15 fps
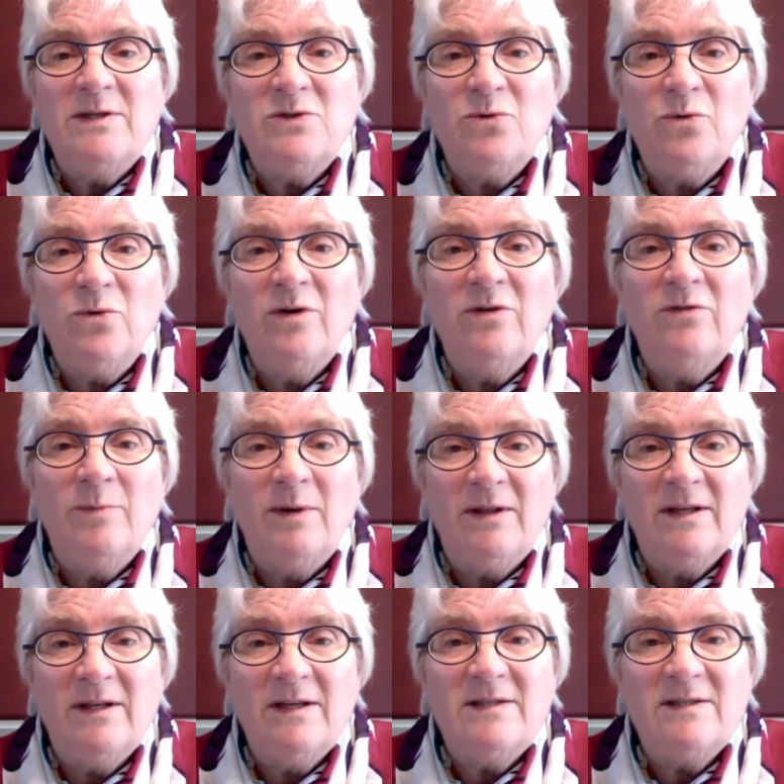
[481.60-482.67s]
story from a
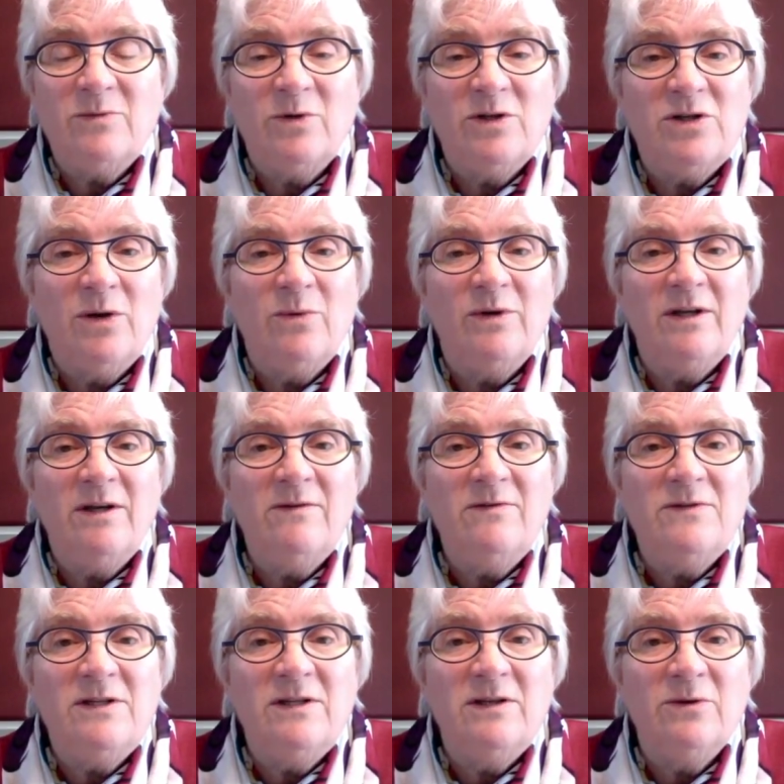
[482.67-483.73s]
list which I will give
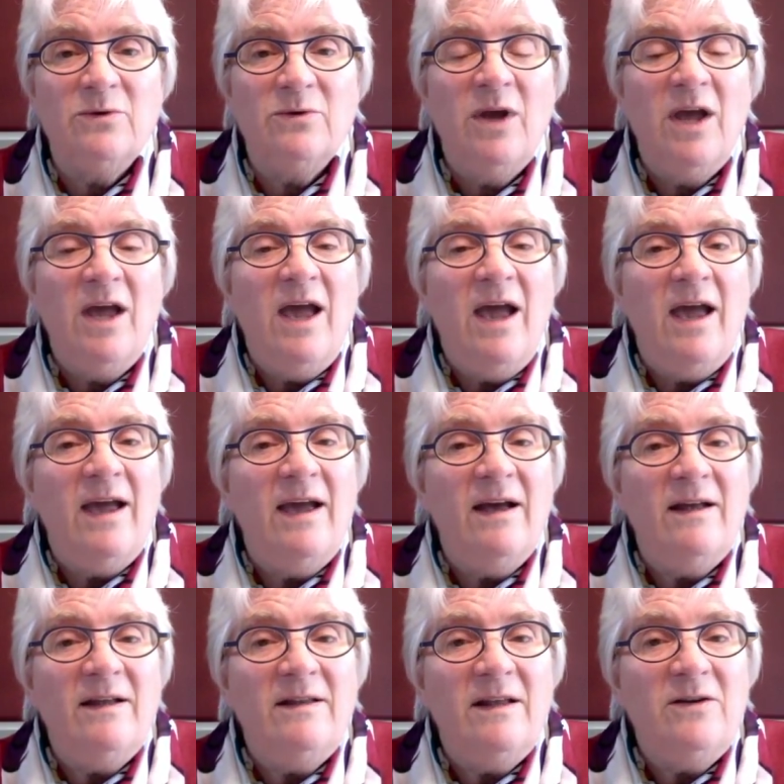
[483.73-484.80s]
to you,
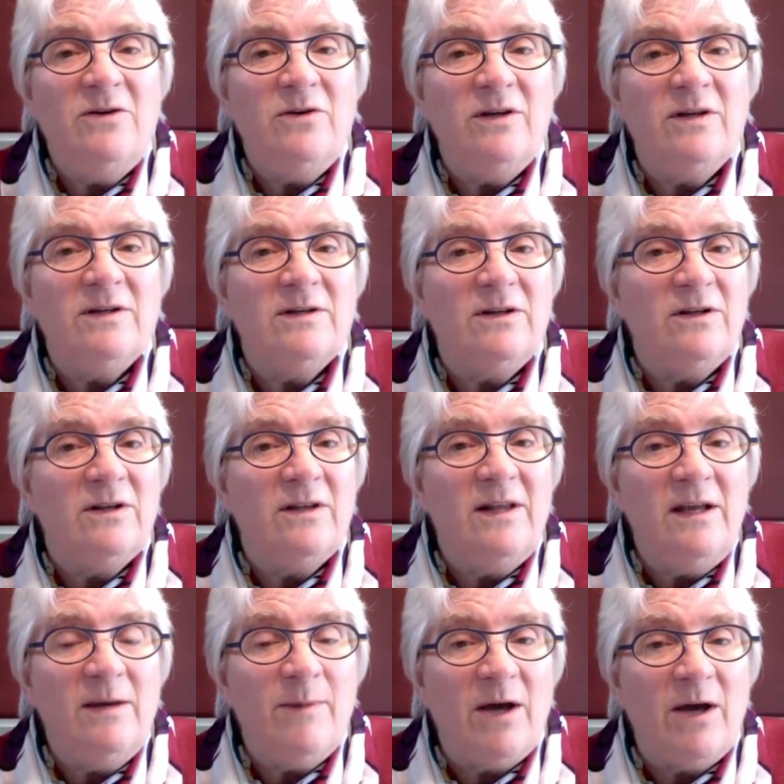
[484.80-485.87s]
and then you can
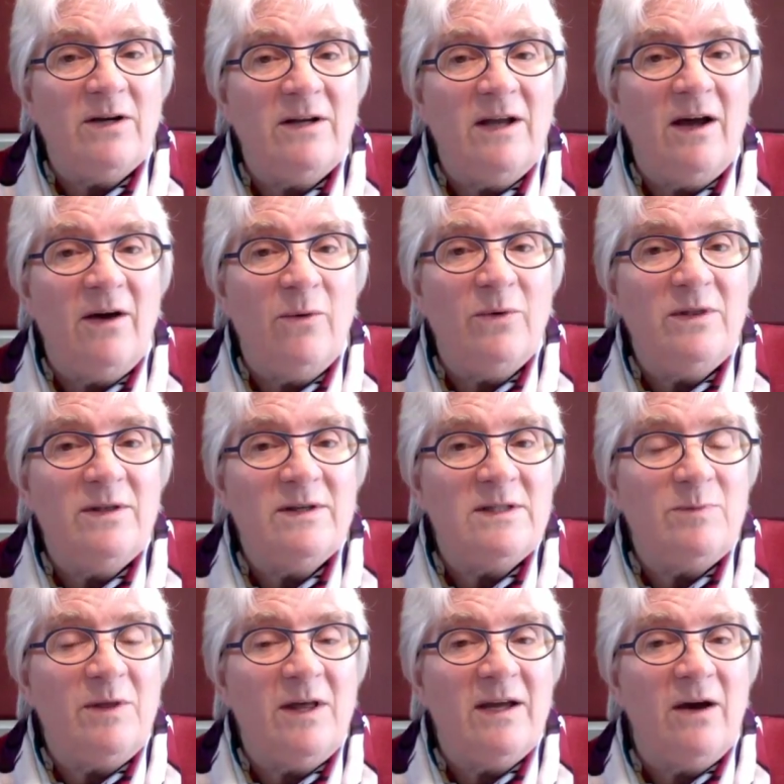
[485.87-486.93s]
think about it. How would this
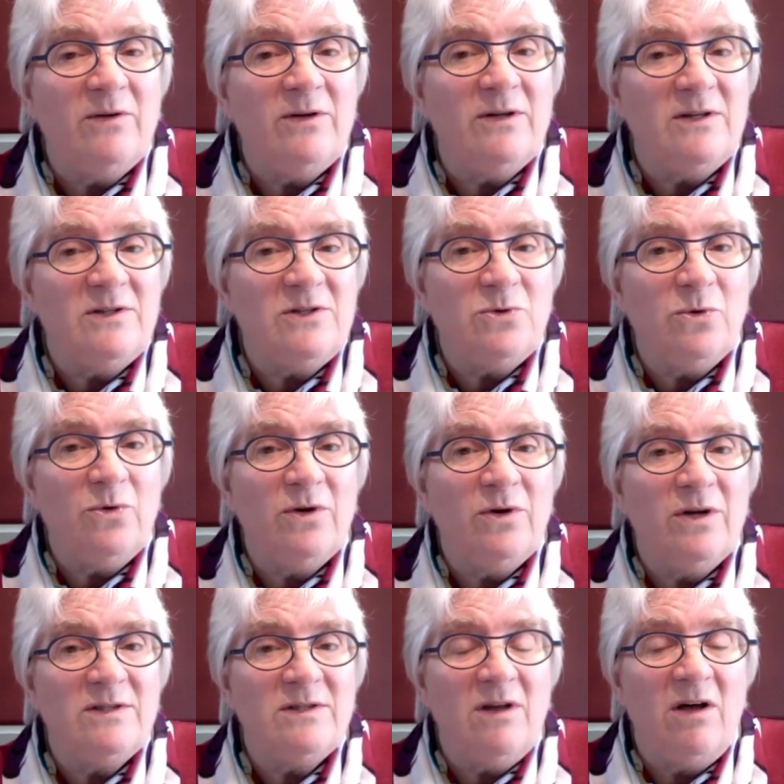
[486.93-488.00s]
play out in a story,
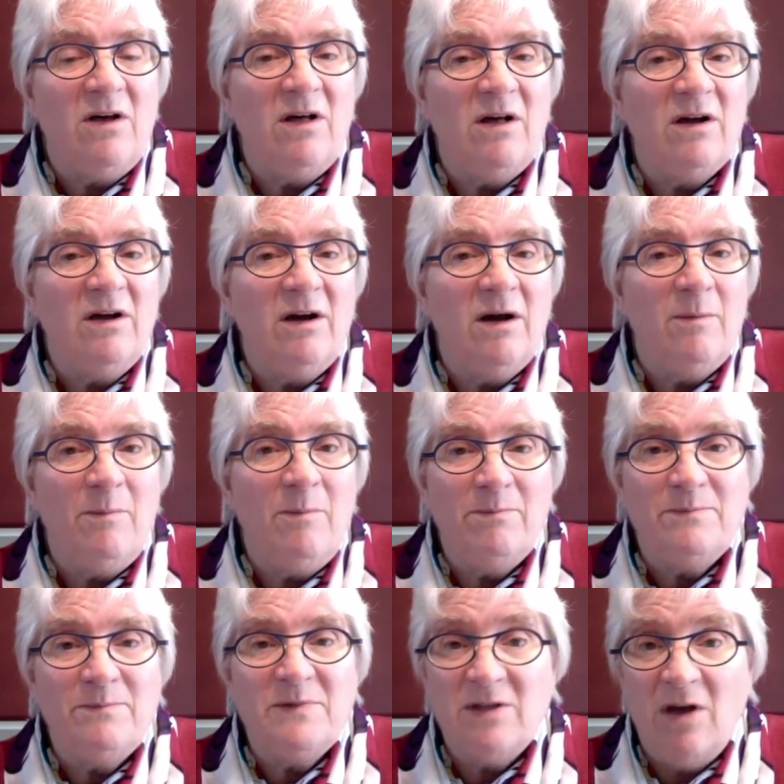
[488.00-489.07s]
a song, a
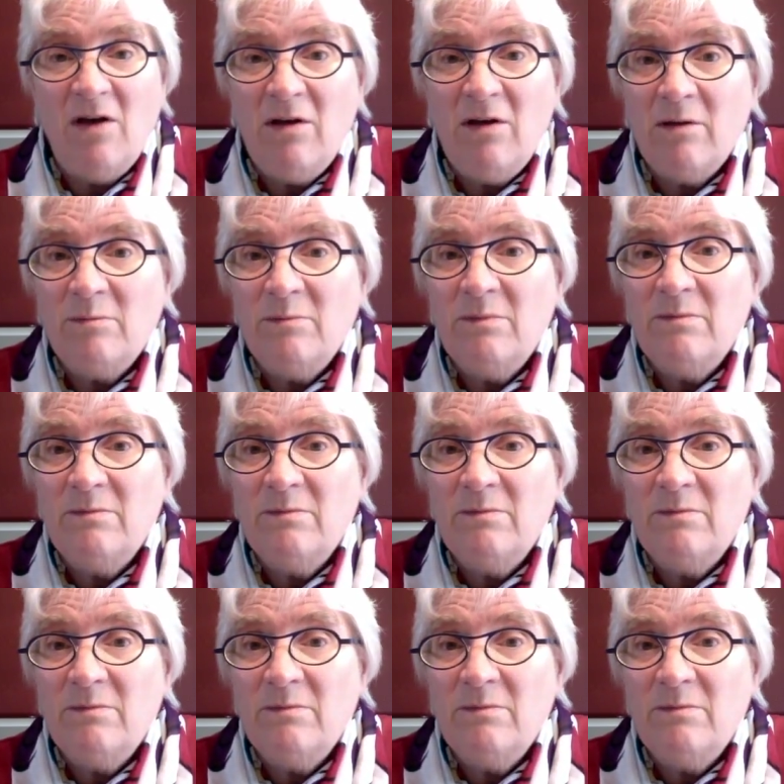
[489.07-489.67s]
psalm,